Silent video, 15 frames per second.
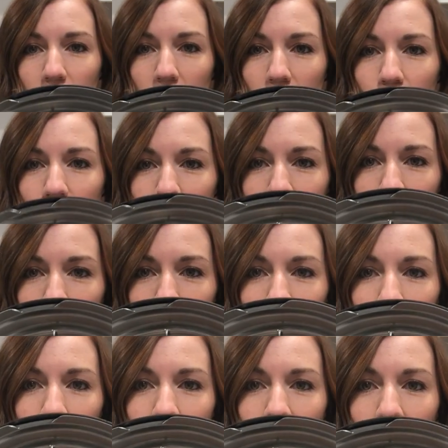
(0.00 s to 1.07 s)
You can see
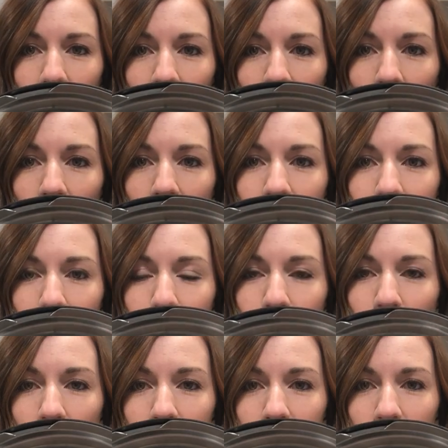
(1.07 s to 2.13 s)
that there are some
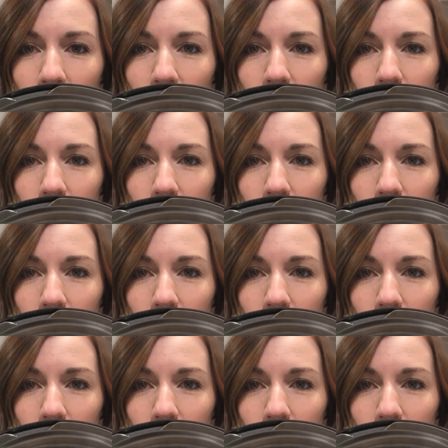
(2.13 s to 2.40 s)
prongs here,